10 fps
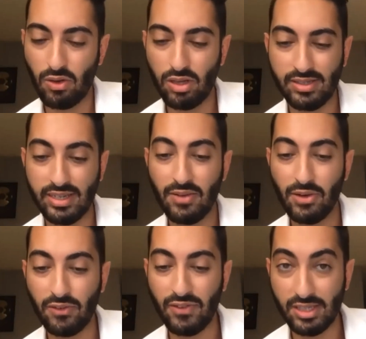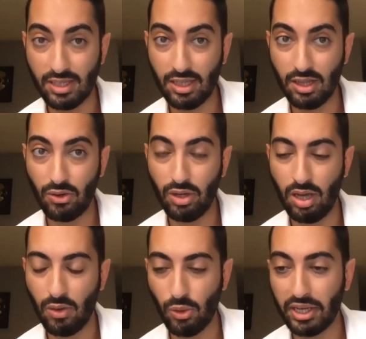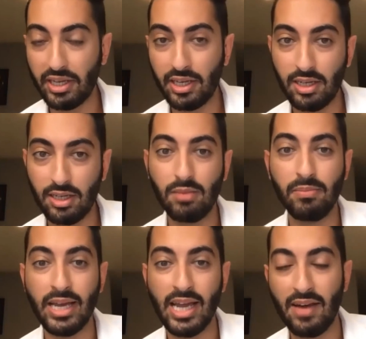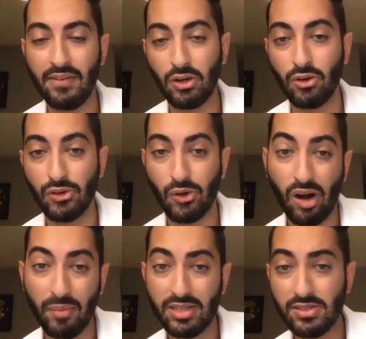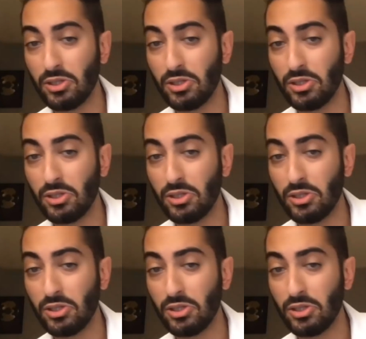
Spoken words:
city where you're physically working in may have their own requirements.